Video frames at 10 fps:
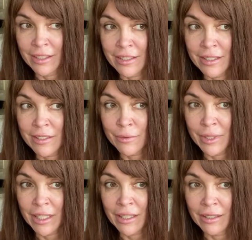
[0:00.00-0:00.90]
And since
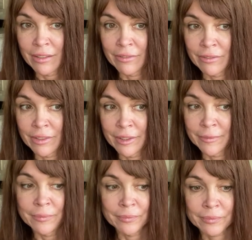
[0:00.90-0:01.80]
we have
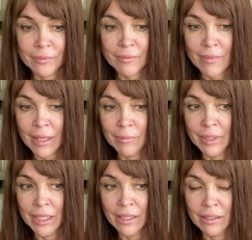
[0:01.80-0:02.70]

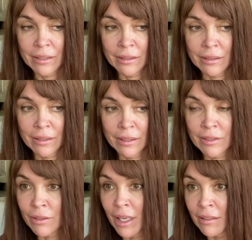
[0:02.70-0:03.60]
been
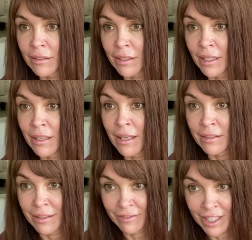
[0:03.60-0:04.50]
together in
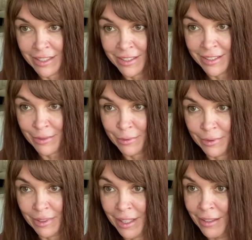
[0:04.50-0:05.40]
other events,
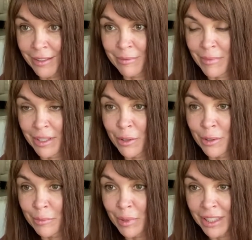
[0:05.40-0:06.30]
like my
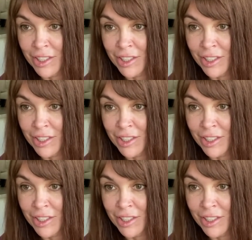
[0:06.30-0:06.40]
cold